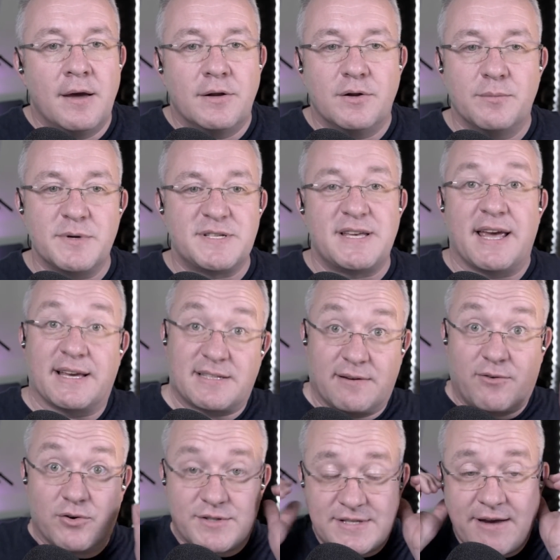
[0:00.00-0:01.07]
Number six,
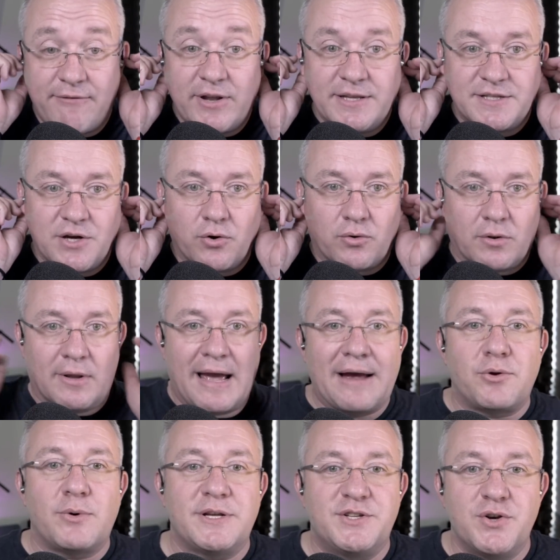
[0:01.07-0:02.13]
I've got seven in total.
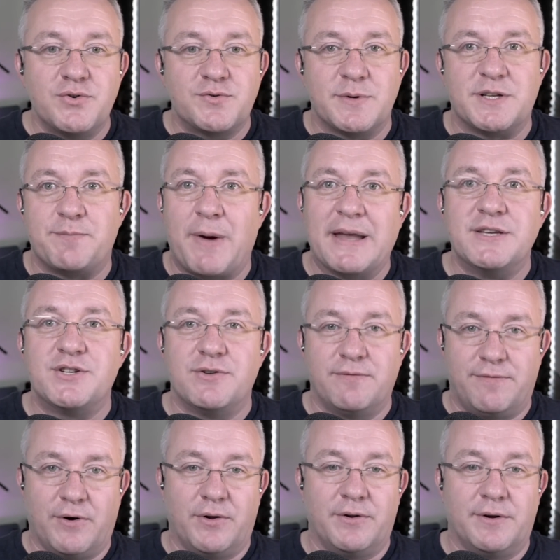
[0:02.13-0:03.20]
How do I choose which pension
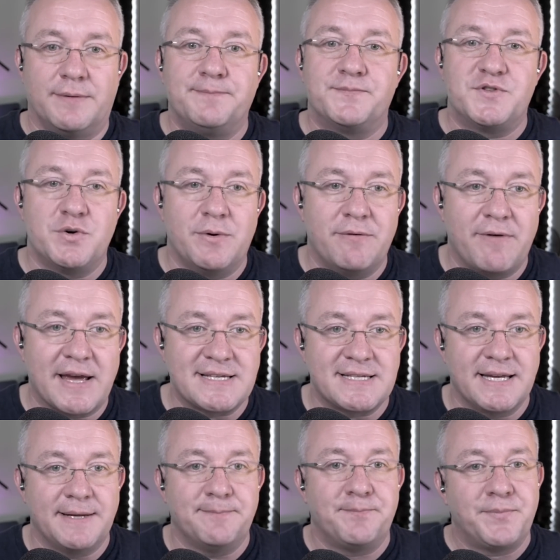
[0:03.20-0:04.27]
fund to
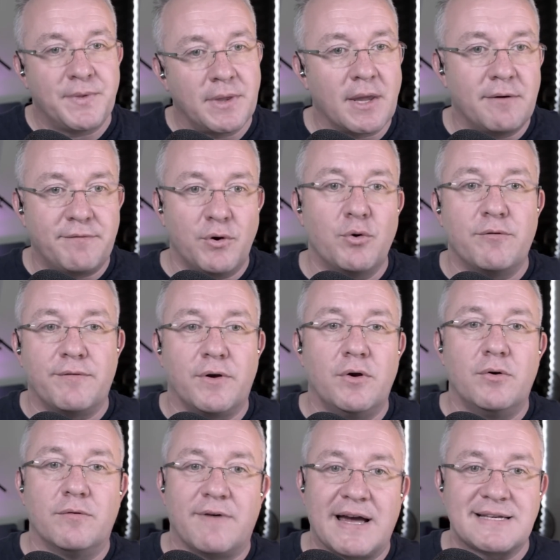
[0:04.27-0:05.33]
invest in? A few of
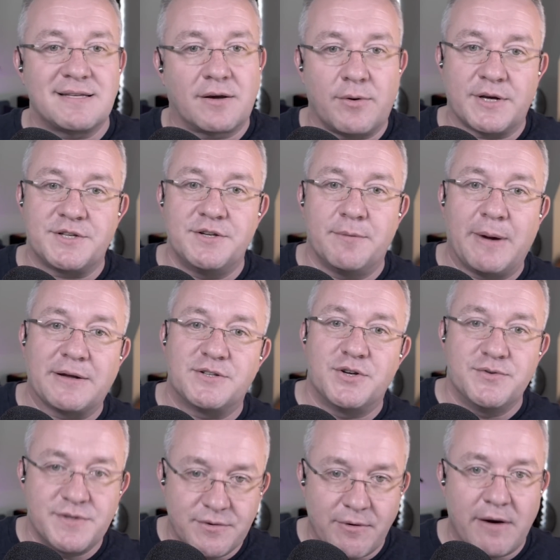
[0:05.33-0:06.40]
you have asked the question about
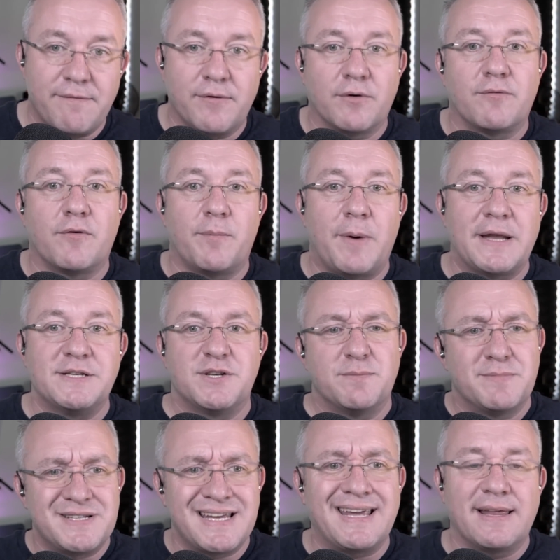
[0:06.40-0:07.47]
choosing the right fund for a
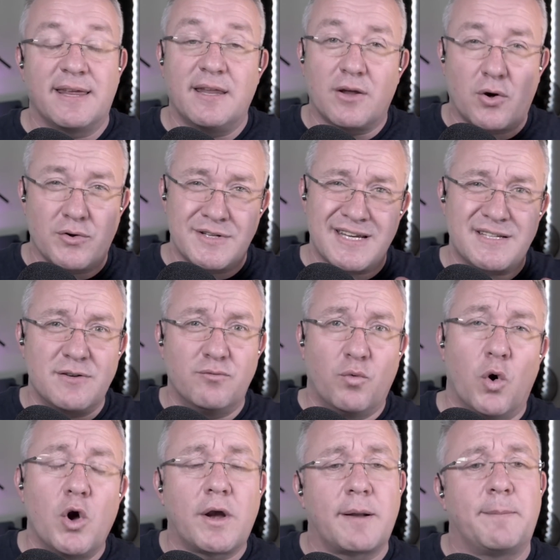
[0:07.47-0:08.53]
pension, particularly in the context of
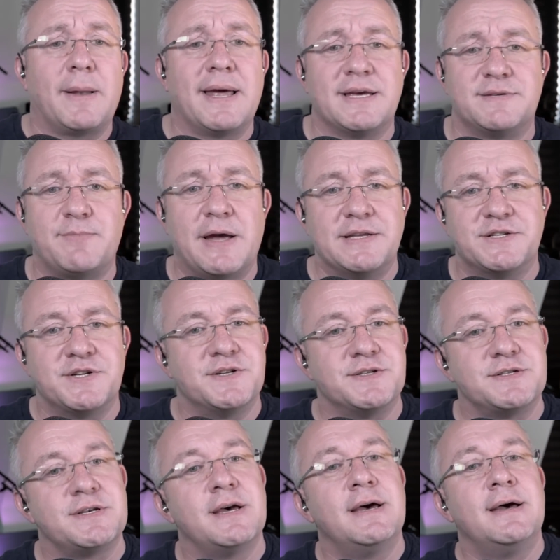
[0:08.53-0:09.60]
workplace
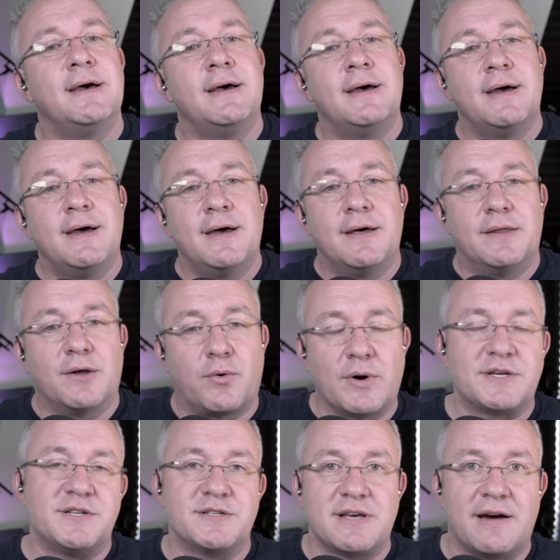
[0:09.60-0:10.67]
pensions. The
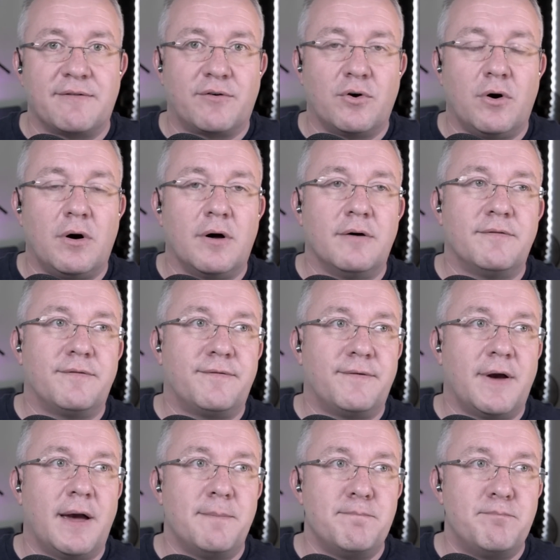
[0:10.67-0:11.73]
questions that I've got
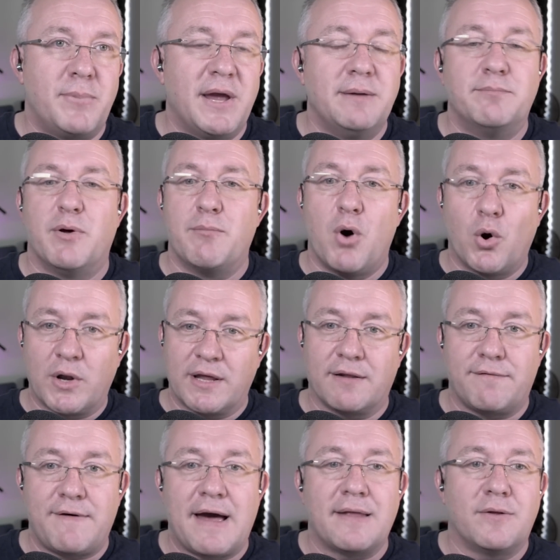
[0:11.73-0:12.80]
have been bemoaning
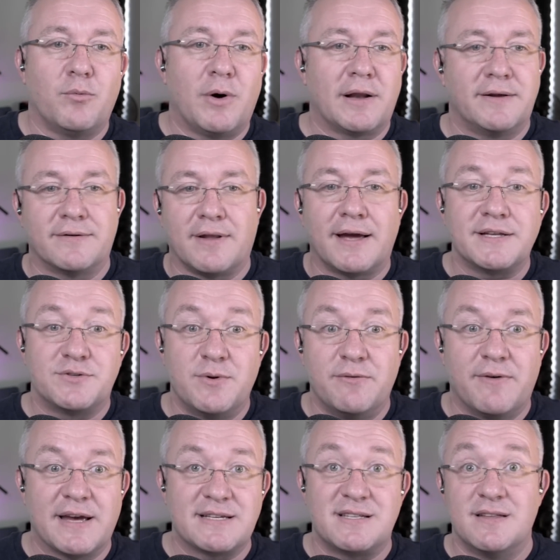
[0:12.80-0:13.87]
the fact that while you'd like to
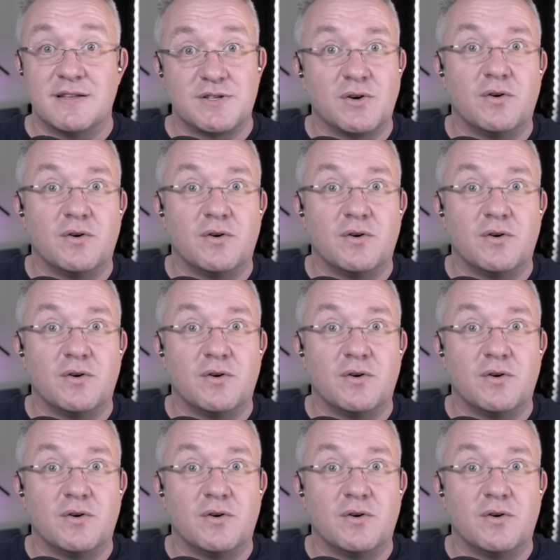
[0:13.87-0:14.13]
invest in the